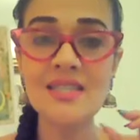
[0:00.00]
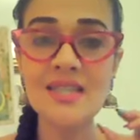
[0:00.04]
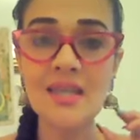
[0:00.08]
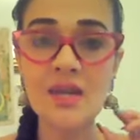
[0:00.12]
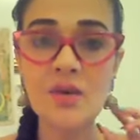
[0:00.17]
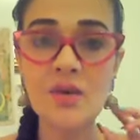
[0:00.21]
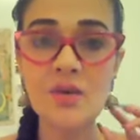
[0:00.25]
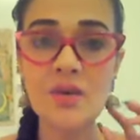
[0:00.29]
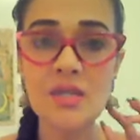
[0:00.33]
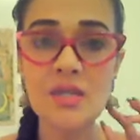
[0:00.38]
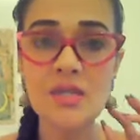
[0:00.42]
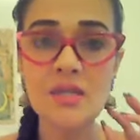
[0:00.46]
a
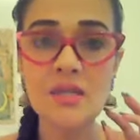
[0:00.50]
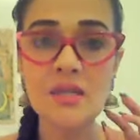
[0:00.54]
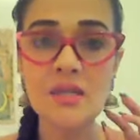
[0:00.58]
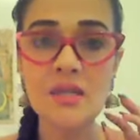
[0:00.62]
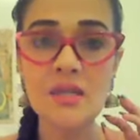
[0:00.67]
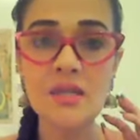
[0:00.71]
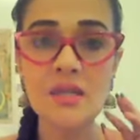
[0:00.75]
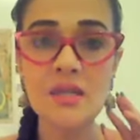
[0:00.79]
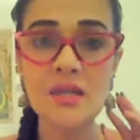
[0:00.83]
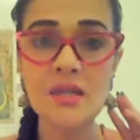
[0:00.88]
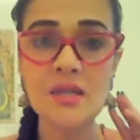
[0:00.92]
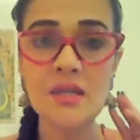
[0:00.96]
secret.
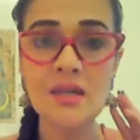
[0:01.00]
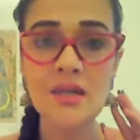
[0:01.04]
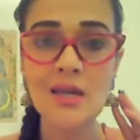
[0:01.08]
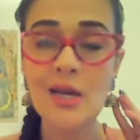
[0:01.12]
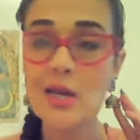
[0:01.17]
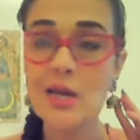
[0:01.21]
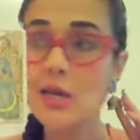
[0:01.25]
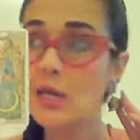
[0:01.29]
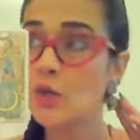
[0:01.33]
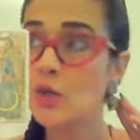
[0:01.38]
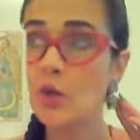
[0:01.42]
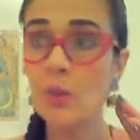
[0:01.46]

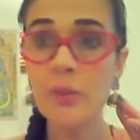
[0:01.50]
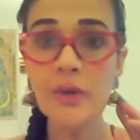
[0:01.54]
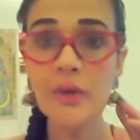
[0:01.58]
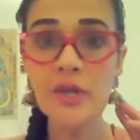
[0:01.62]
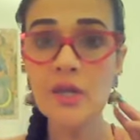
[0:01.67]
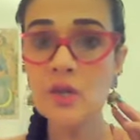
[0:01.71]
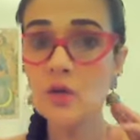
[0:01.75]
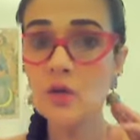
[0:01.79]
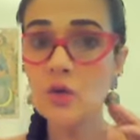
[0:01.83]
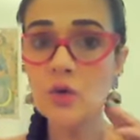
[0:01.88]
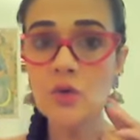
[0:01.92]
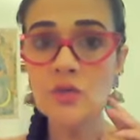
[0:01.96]

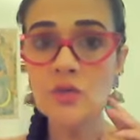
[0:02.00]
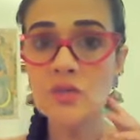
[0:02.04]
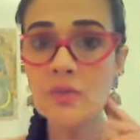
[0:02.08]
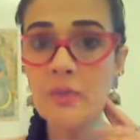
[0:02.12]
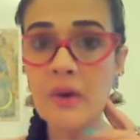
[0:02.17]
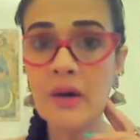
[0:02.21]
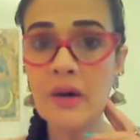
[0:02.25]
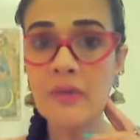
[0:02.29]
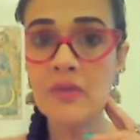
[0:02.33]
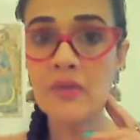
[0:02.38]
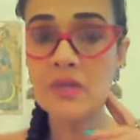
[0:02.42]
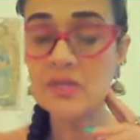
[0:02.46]
Nobody knows
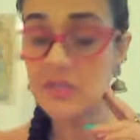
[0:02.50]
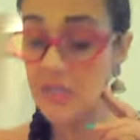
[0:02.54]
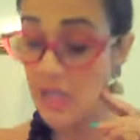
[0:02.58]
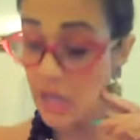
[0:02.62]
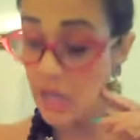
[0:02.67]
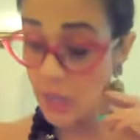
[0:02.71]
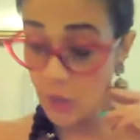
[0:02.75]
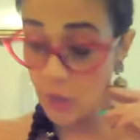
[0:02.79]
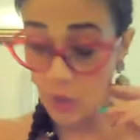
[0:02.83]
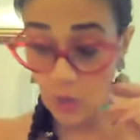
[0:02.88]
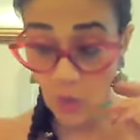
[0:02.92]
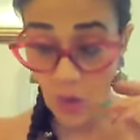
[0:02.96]
about this.
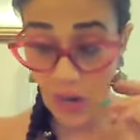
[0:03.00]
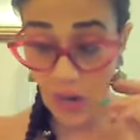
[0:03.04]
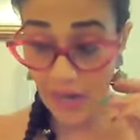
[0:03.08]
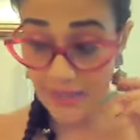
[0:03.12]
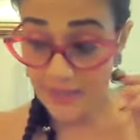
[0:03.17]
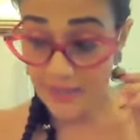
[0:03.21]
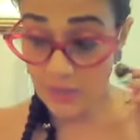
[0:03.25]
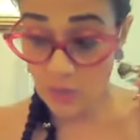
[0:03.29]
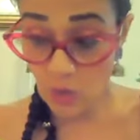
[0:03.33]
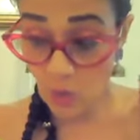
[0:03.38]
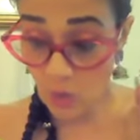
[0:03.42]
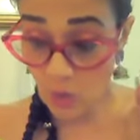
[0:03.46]

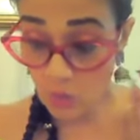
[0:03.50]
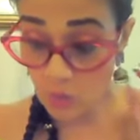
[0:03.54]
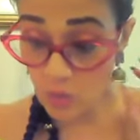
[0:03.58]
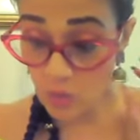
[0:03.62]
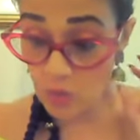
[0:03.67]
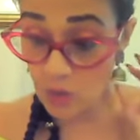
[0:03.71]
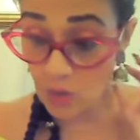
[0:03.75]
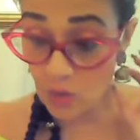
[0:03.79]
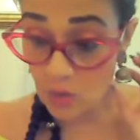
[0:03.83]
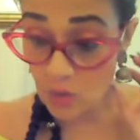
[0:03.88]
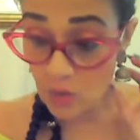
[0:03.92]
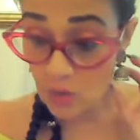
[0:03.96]
I
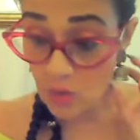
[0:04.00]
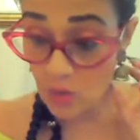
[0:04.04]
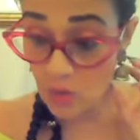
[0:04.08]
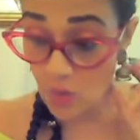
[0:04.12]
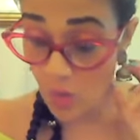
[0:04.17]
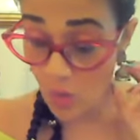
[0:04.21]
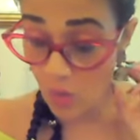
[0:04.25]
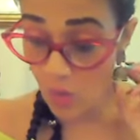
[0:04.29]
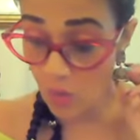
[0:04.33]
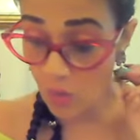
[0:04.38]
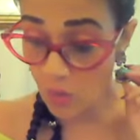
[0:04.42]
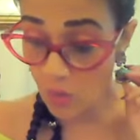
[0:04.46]
don't
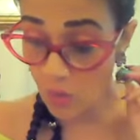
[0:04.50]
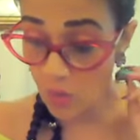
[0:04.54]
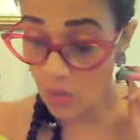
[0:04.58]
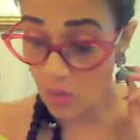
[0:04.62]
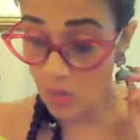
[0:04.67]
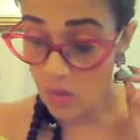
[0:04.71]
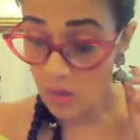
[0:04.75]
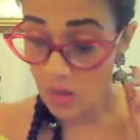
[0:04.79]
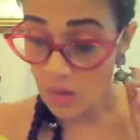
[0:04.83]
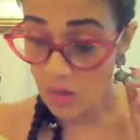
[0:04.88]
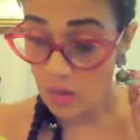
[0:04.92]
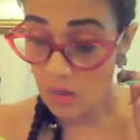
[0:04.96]
know.
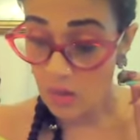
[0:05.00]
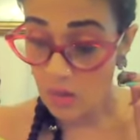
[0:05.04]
